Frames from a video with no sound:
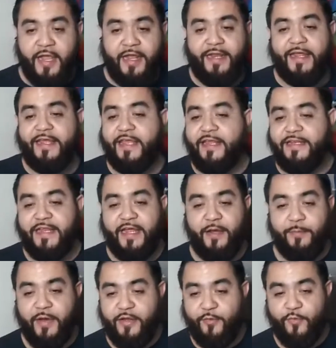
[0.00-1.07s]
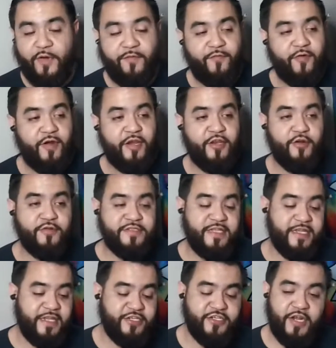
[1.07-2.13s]
and they get down by the river, and you know what I'm
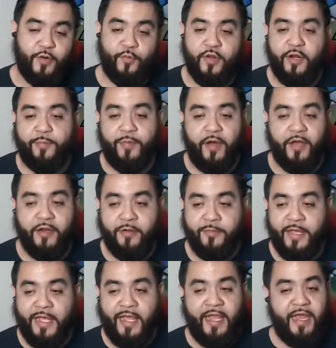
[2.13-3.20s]
saying, they try to run up on him,